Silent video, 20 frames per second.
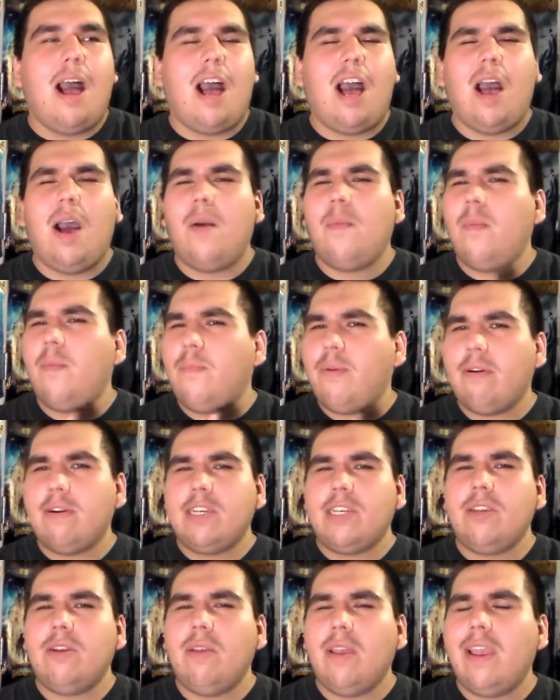Um,
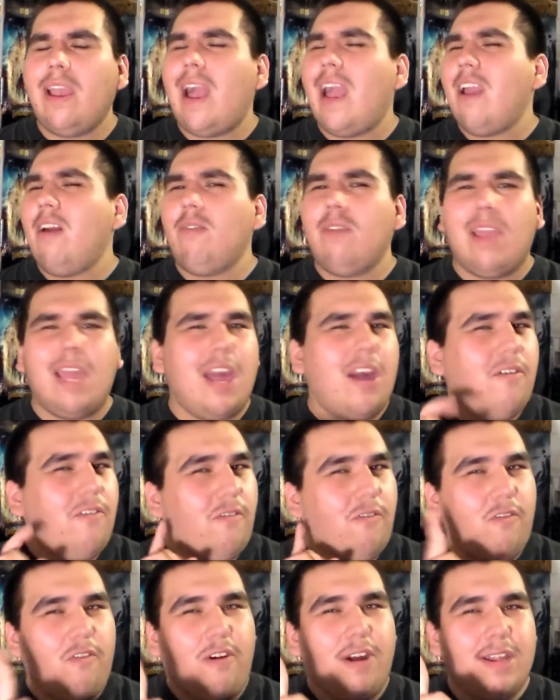personally, I only
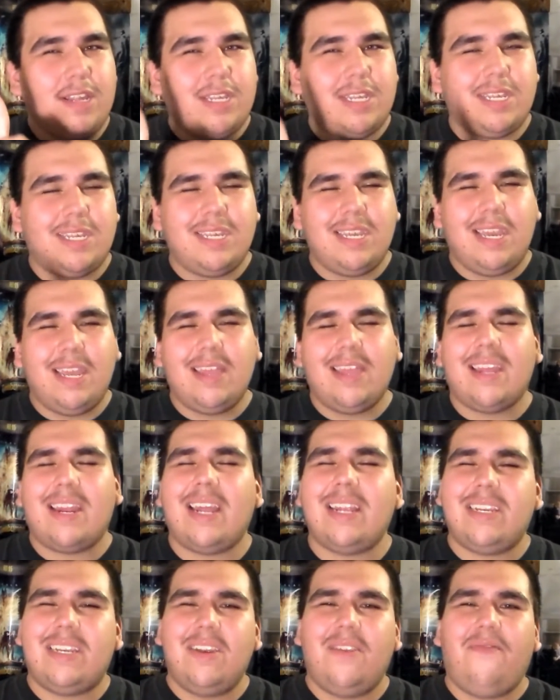have one scene
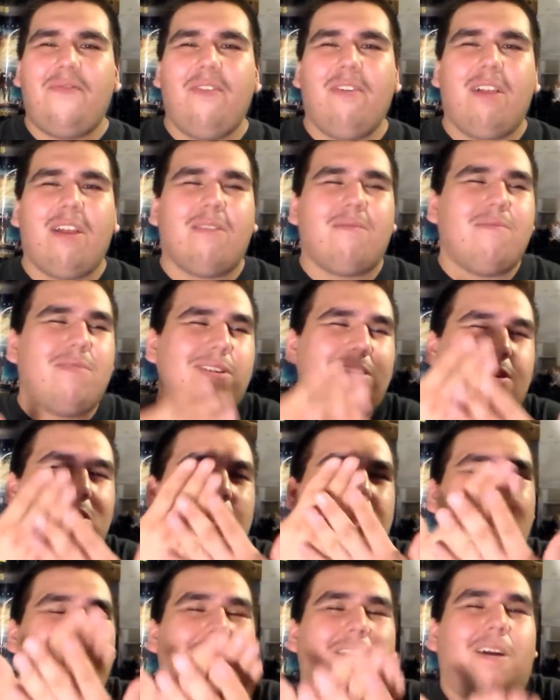that I did feel like
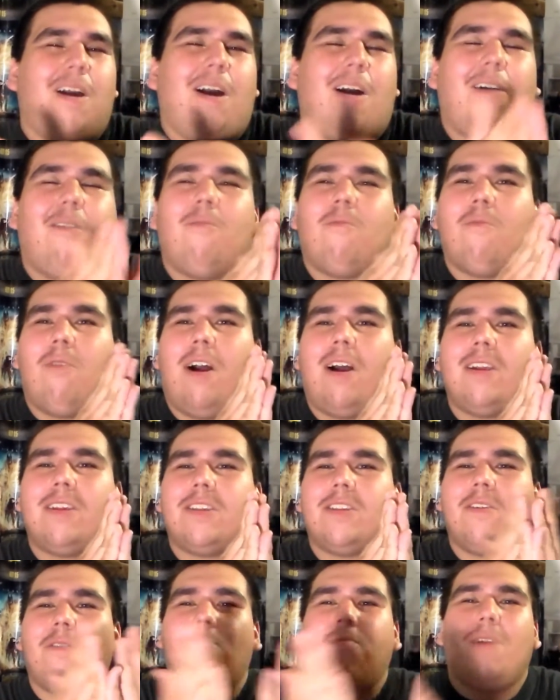was
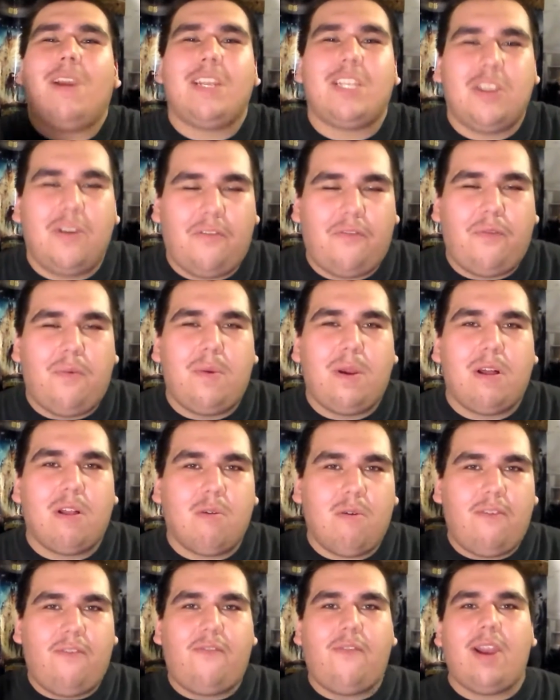honestly way too
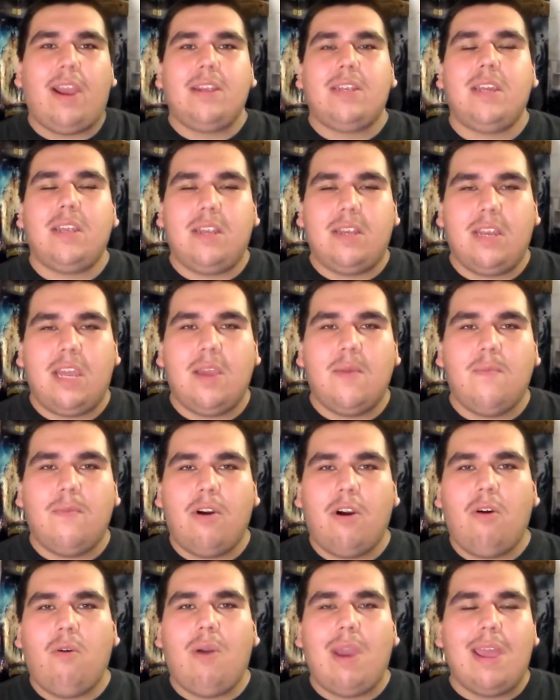familiar with Finding
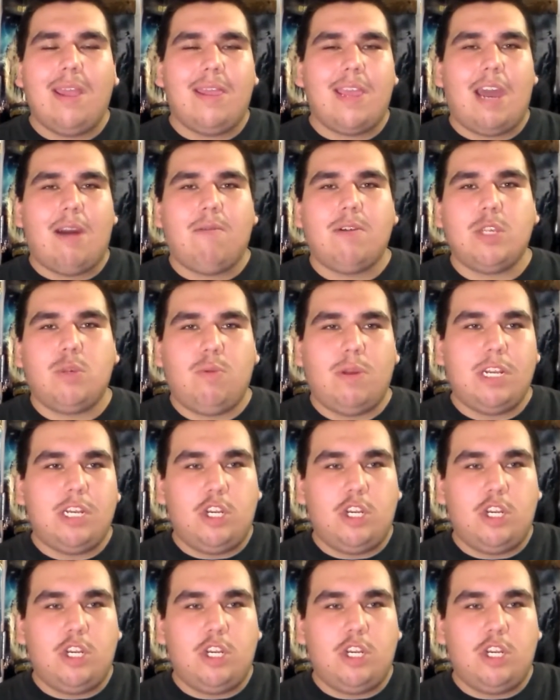Nemo, and that was